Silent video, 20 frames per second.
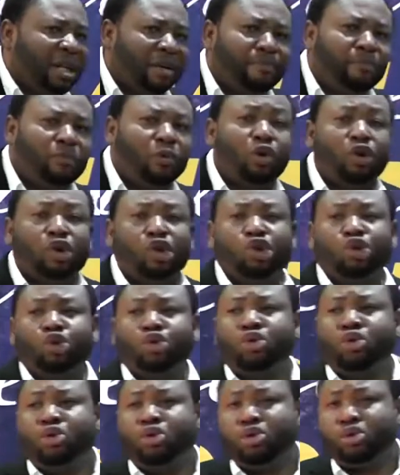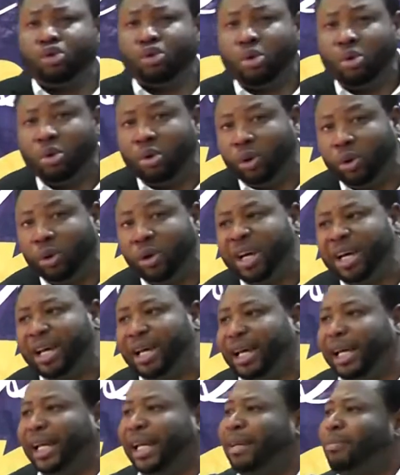the more you
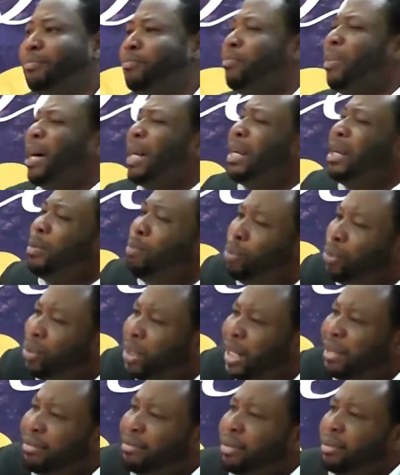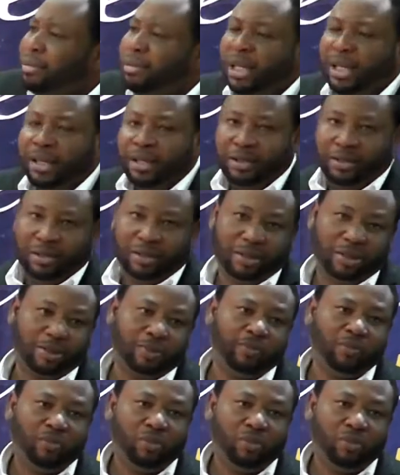grow in manipulating things.